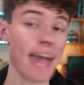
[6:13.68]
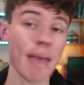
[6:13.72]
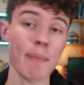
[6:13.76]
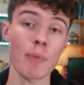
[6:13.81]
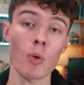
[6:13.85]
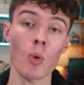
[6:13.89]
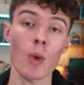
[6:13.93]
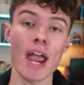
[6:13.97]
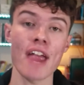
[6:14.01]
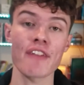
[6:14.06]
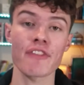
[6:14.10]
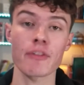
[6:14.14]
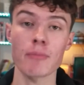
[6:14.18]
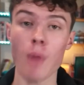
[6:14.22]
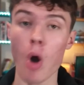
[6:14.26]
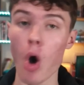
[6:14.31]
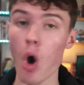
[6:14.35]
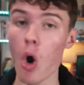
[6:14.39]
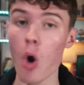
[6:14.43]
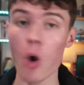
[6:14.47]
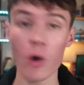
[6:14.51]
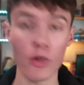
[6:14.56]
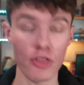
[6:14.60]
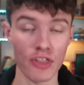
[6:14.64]
away from
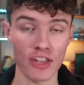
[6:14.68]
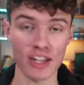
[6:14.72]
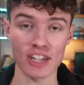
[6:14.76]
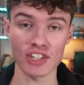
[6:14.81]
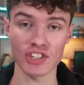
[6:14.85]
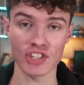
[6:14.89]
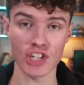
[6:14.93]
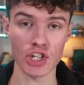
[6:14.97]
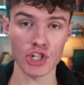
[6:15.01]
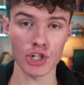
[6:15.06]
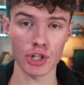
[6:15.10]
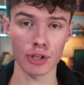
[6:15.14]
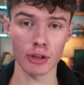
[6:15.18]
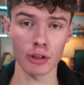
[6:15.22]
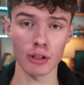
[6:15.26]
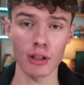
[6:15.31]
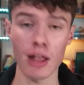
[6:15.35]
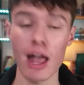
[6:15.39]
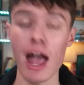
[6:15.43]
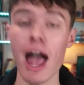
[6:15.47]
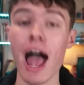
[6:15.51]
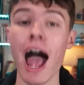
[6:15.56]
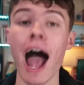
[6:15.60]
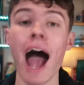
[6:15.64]
all things digital.
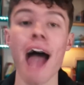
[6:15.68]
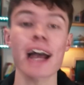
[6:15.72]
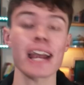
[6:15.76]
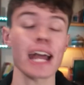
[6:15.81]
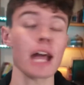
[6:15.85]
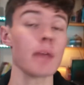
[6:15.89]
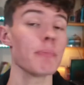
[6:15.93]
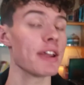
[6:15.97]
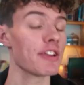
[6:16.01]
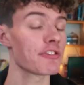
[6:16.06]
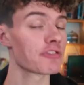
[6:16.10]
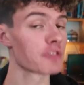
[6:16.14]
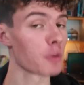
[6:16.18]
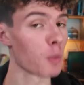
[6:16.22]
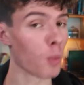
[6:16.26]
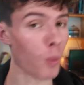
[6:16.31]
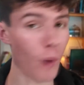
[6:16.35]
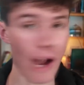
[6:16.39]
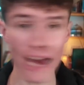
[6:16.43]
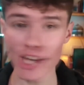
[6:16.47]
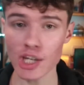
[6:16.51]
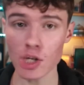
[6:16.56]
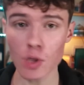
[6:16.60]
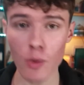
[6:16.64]
And I mean from
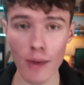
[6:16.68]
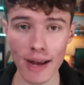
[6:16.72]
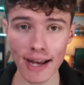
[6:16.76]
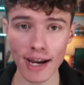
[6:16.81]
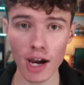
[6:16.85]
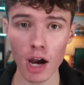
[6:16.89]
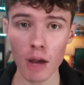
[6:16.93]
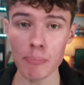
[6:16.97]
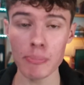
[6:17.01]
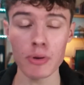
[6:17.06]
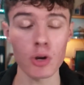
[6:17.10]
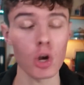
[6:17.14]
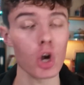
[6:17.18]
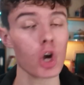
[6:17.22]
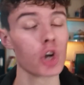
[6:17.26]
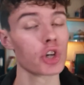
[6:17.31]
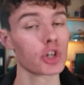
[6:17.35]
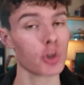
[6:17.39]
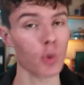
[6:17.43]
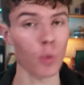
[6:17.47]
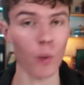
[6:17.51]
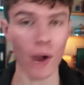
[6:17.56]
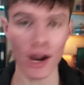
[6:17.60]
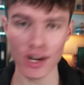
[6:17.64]
when you wake up
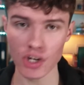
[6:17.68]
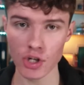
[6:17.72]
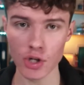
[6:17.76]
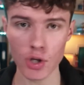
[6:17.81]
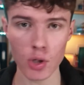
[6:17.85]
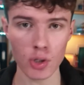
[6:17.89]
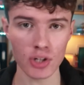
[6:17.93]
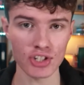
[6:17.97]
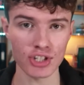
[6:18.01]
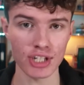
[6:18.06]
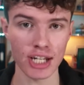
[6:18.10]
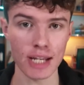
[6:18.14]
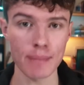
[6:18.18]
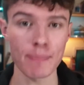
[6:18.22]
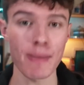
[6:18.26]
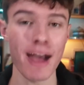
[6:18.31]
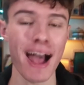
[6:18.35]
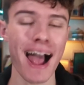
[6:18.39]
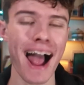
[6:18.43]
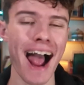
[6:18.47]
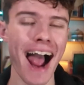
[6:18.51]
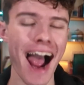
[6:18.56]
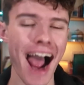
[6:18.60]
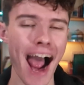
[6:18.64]
to when you go to sleep,
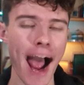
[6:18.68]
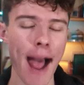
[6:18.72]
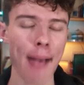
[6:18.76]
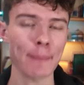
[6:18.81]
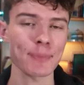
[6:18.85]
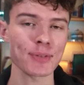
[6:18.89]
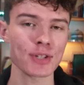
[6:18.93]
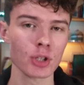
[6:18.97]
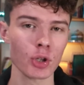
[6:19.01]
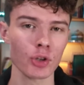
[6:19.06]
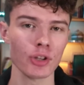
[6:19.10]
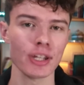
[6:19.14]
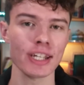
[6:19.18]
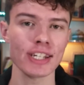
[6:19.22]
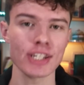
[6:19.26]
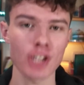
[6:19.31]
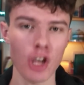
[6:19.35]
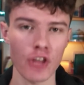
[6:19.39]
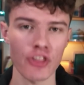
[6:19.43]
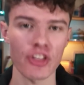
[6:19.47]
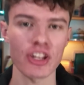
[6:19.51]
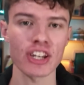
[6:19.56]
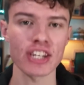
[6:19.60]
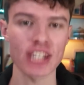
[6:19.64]
absolutely
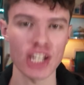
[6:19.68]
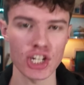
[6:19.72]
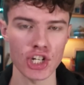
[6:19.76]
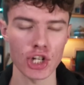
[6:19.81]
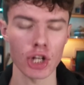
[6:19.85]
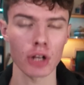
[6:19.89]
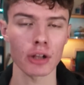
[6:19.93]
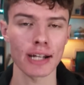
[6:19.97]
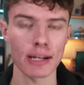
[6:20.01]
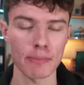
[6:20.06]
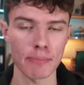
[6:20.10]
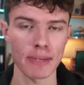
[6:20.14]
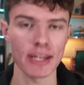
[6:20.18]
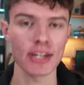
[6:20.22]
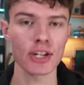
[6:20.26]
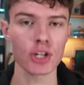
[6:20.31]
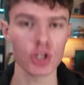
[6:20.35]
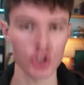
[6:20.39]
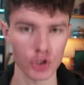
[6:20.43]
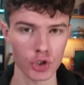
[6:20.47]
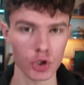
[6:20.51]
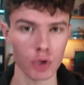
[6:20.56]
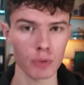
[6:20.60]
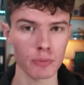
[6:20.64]
nothing digital can be
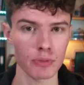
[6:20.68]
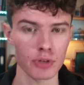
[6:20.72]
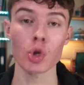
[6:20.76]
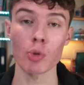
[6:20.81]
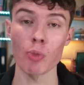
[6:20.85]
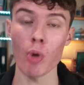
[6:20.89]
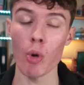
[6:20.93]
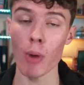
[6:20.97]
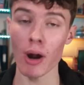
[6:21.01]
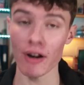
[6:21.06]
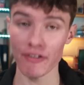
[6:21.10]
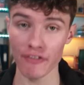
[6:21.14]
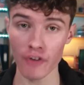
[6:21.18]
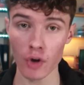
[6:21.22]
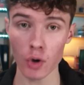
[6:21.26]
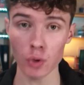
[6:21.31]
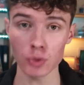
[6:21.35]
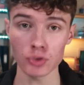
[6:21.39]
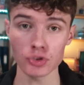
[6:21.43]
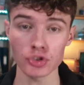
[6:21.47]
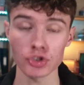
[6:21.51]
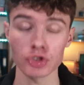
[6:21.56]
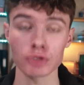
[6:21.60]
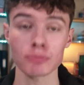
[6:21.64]
consumed. No mobile
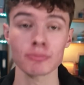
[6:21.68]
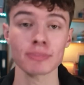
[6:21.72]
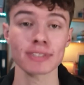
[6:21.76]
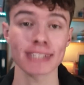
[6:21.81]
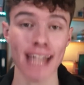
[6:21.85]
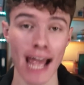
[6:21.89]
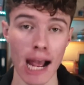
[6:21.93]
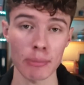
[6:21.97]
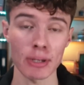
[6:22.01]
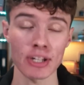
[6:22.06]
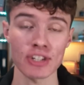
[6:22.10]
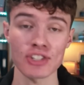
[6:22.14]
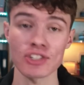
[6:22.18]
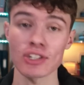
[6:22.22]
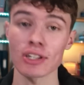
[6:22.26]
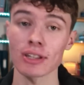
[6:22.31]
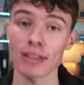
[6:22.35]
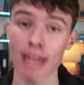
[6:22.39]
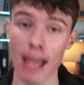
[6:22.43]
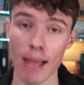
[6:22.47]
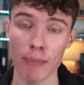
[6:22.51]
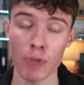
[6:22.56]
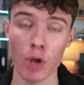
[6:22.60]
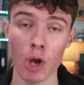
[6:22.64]
phones, tablets,
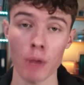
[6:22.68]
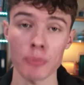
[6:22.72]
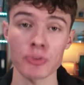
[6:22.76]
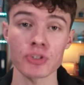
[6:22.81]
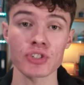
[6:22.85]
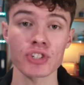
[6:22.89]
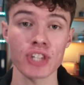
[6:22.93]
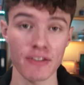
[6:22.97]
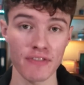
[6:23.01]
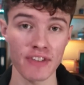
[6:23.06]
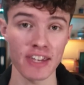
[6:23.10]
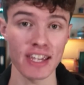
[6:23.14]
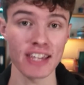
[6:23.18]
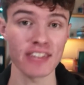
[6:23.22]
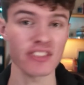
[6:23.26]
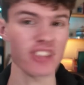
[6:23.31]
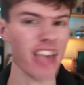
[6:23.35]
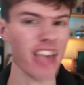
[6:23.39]
laptops, TVs,